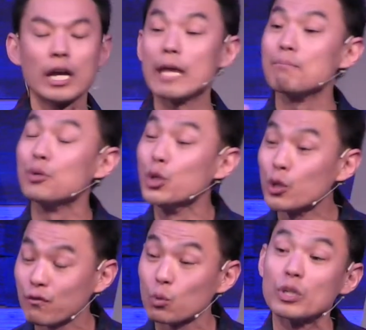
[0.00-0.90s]
a
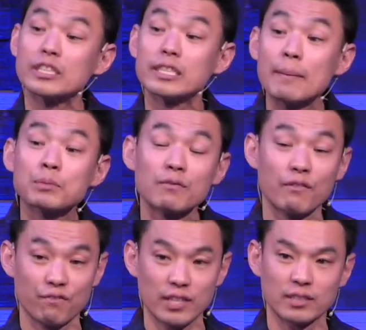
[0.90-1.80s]
beautiful, redemptive
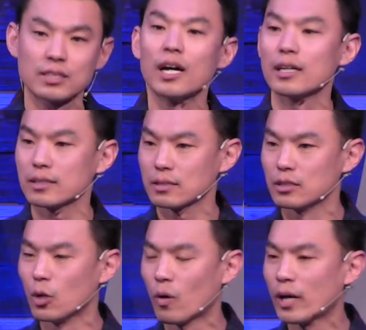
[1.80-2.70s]
offense to us.
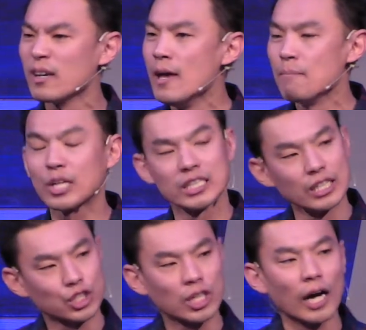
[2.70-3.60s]
You know why? Because
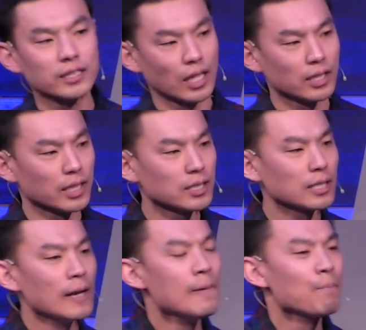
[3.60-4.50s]
it's God telling
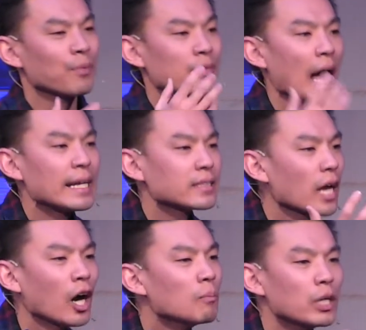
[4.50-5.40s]
us that's
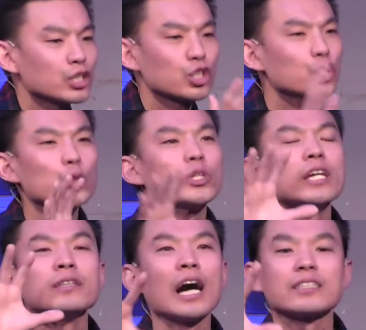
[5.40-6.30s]
how much you
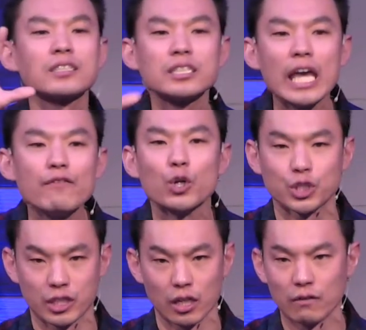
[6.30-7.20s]
cannot save
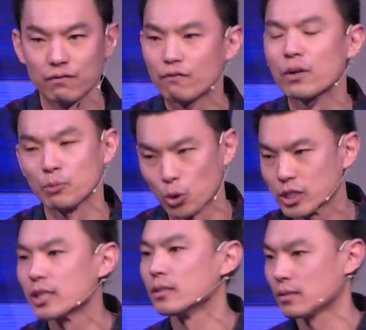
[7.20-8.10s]
yourself from your
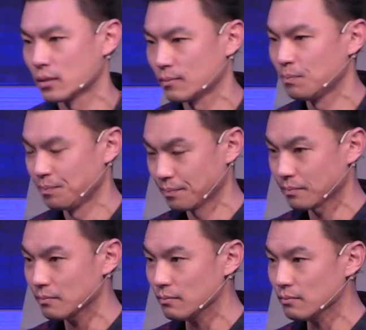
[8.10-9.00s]
sins.
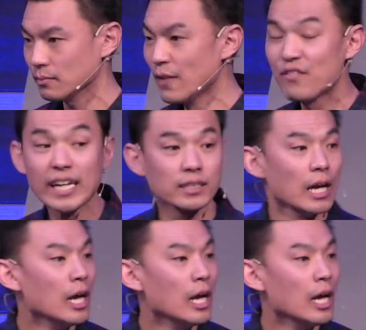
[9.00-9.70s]
In fact,